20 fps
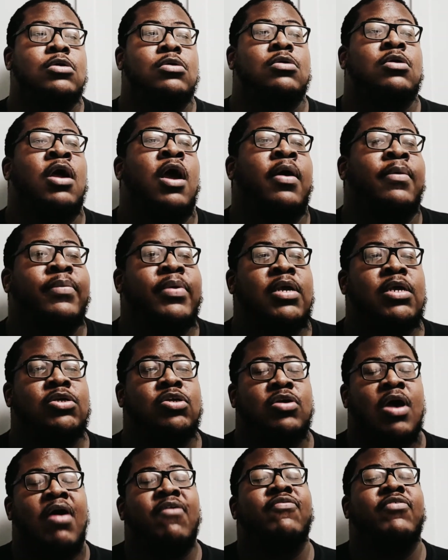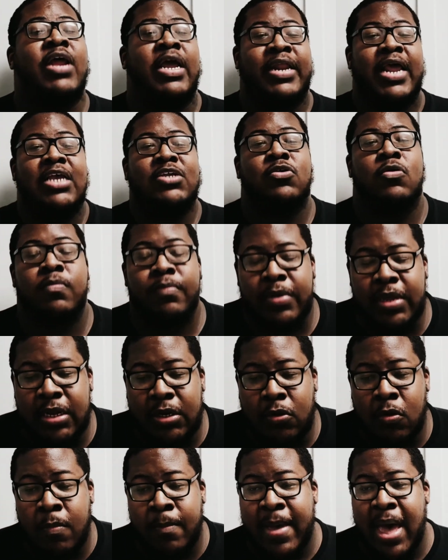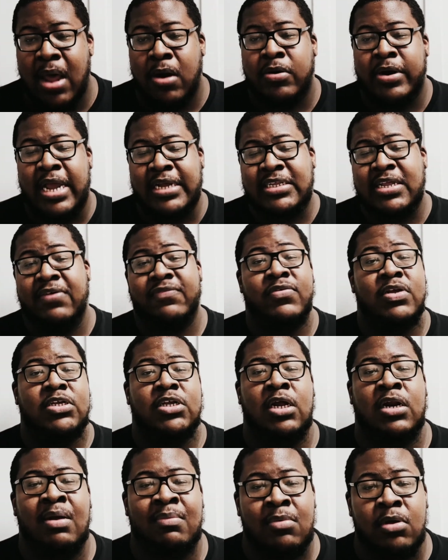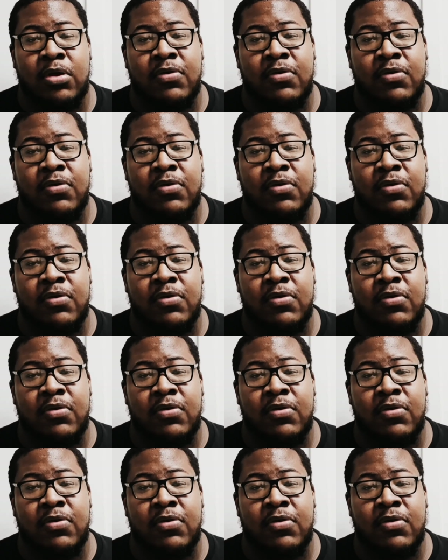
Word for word: You know what I mean? So I feel like that's going to be a dope battle, and that's definitely something I'm